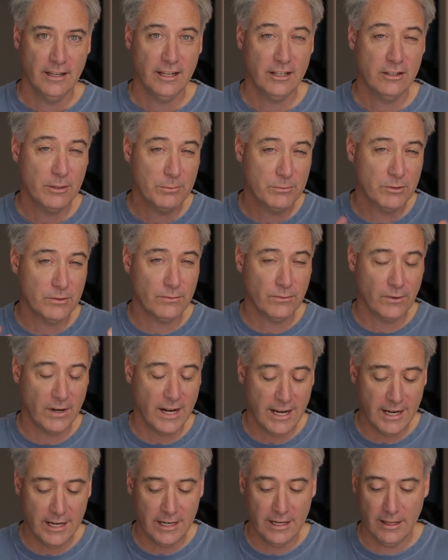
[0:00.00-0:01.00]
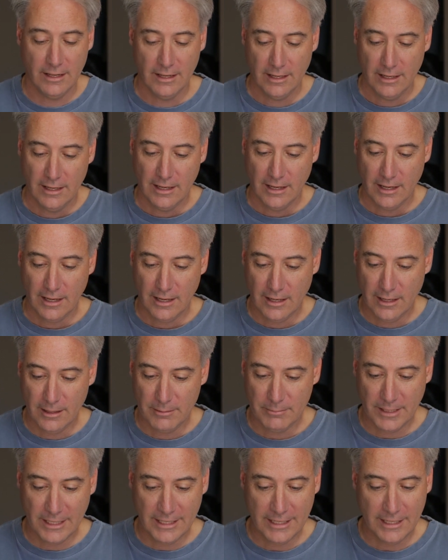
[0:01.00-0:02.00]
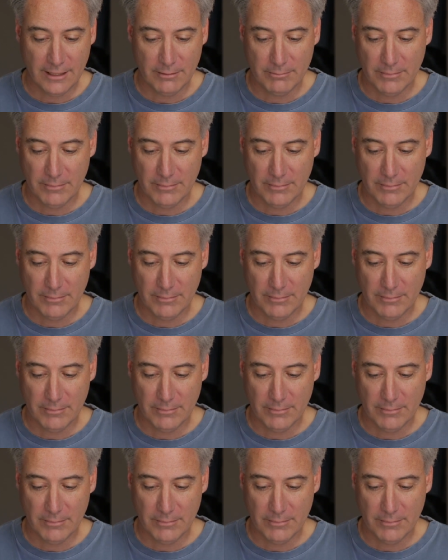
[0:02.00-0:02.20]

In terms of RAID, um, again,